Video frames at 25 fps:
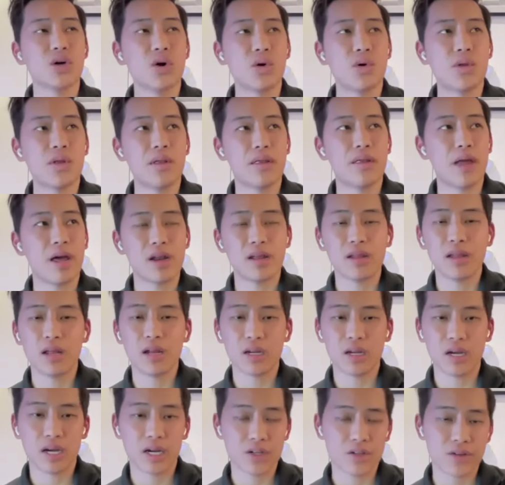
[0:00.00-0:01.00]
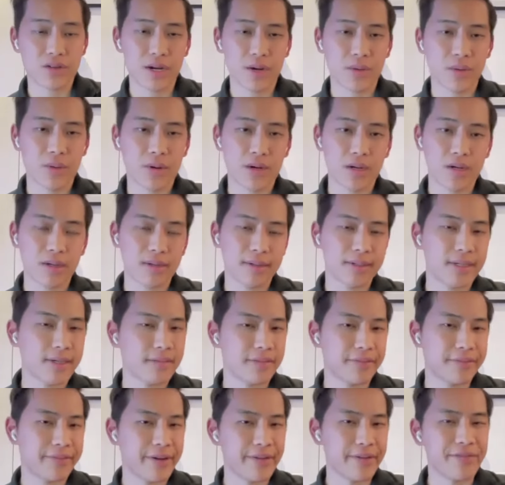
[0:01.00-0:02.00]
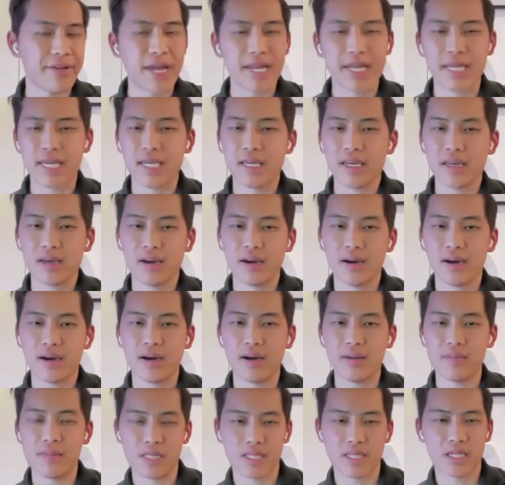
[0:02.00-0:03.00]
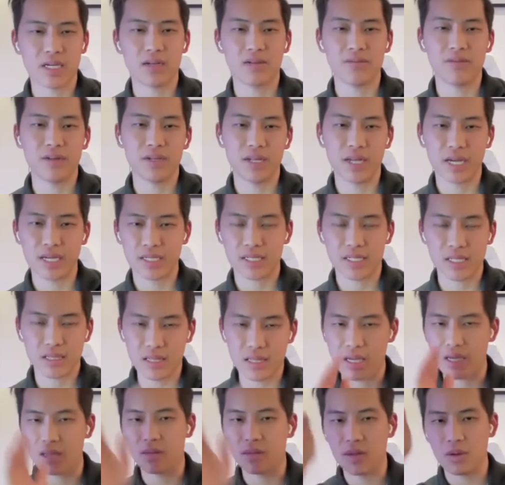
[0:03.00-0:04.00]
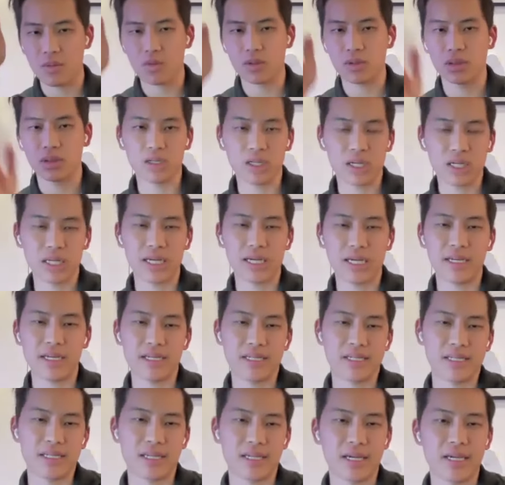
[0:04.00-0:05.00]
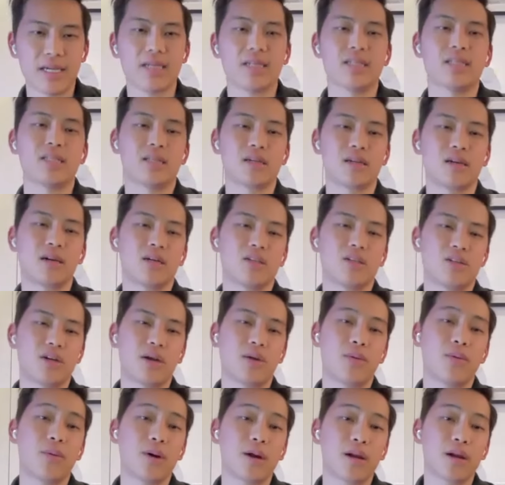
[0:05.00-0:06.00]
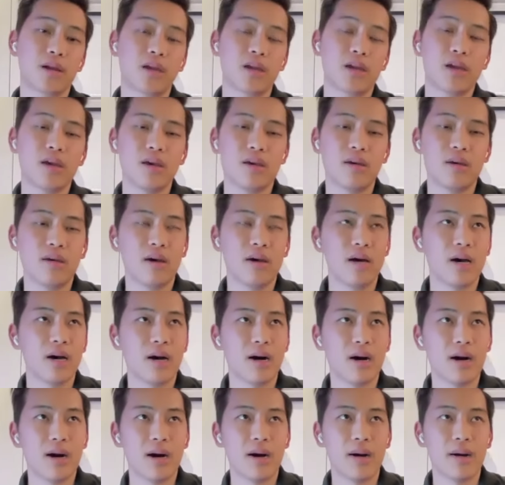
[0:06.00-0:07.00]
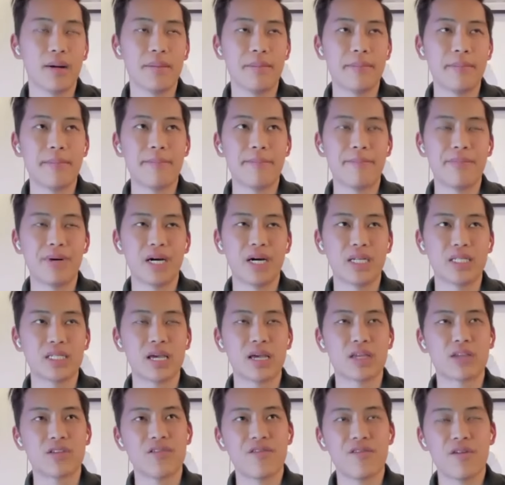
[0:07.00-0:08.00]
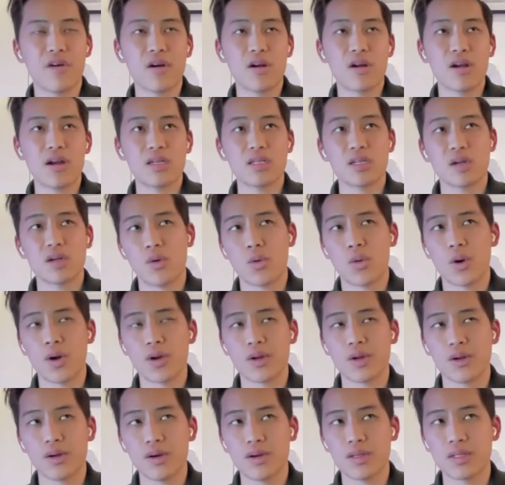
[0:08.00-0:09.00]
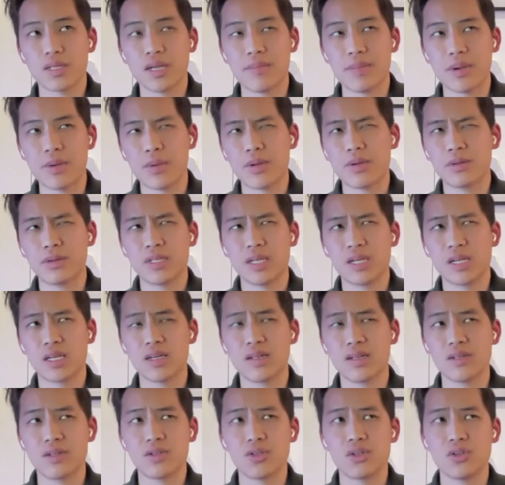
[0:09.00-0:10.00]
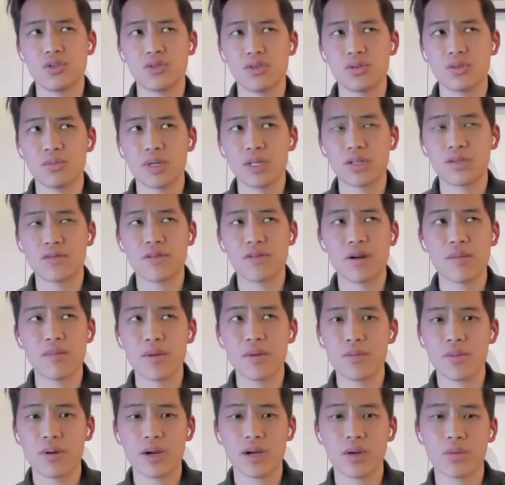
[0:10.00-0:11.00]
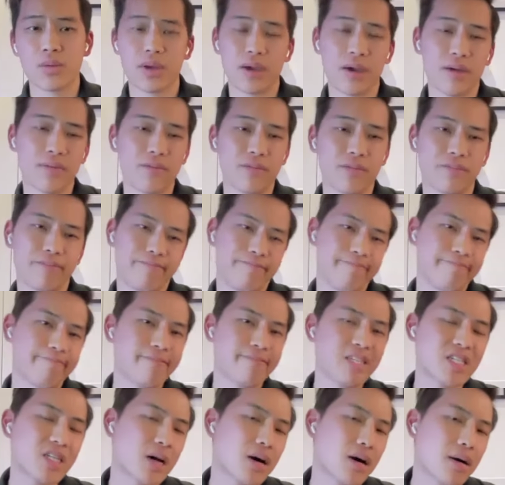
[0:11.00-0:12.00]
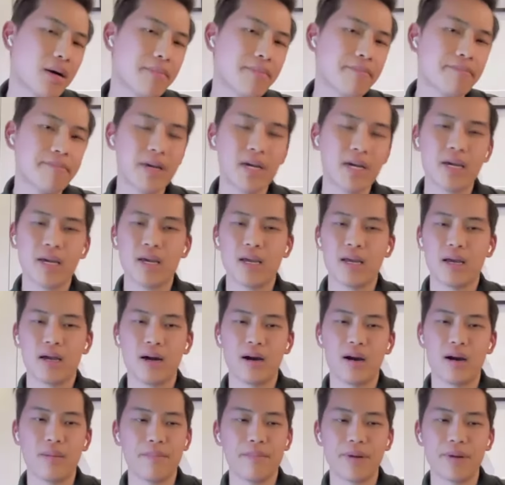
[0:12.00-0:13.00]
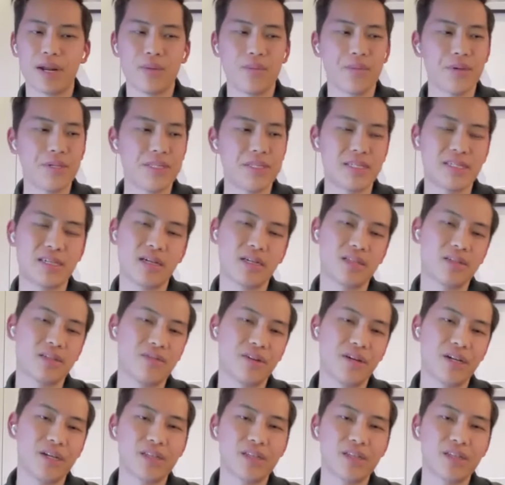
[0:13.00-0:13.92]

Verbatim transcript: So not a lot of contract work, if any. That's kind of a next thing that we're looking at, is to get into the contract work. But as far as our work goes, I mean, we don't take in too much farming work. We have some, but I wouldn't say it's a